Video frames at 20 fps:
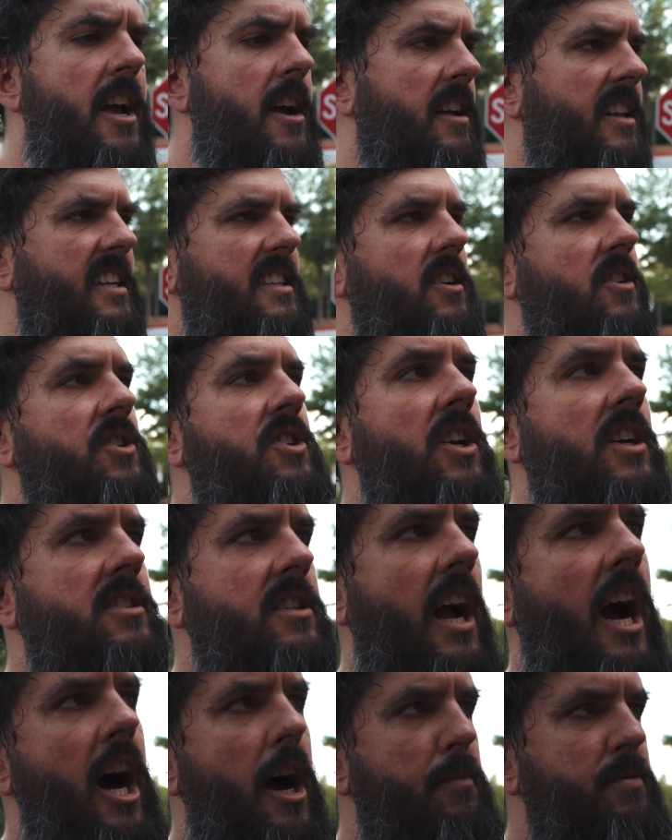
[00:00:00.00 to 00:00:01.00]
These are just
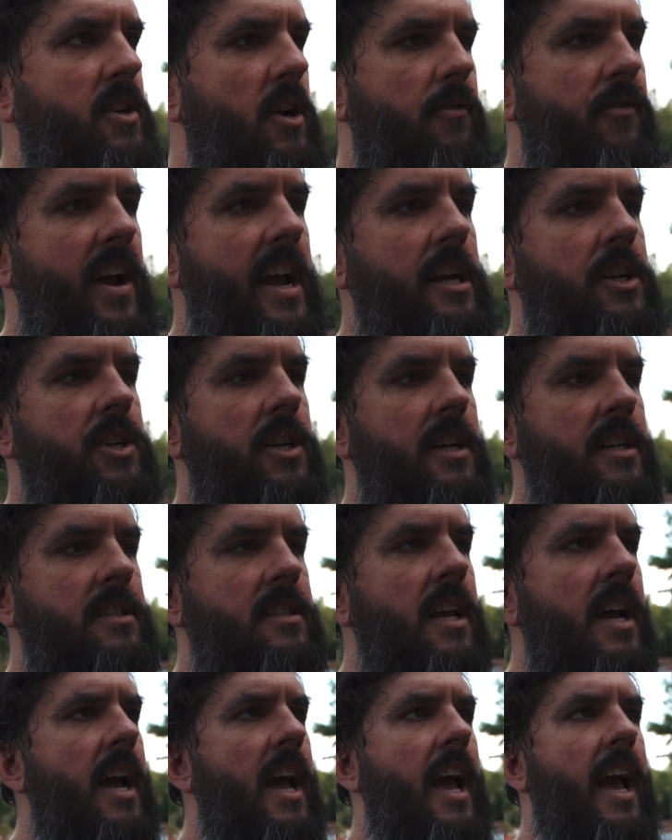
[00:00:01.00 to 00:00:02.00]
observations,